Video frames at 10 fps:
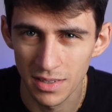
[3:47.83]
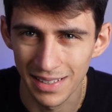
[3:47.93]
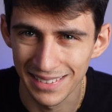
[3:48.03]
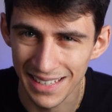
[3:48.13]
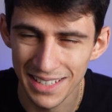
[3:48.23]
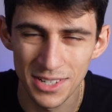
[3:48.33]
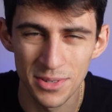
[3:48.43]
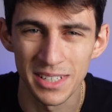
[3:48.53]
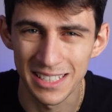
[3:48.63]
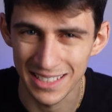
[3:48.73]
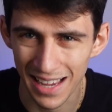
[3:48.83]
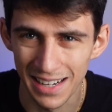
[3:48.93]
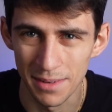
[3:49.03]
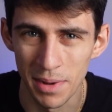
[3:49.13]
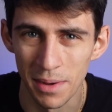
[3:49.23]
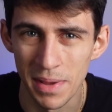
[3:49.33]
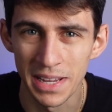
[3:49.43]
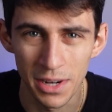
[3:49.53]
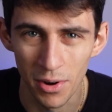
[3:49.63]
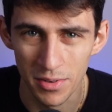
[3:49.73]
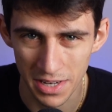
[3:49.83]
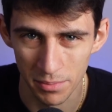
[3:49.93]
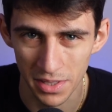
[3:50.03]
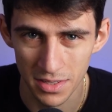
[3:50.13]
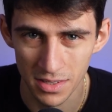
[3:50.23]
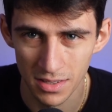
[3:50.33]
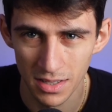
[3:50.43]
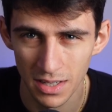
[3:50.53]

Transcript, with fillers: and get you excited about making your own templates.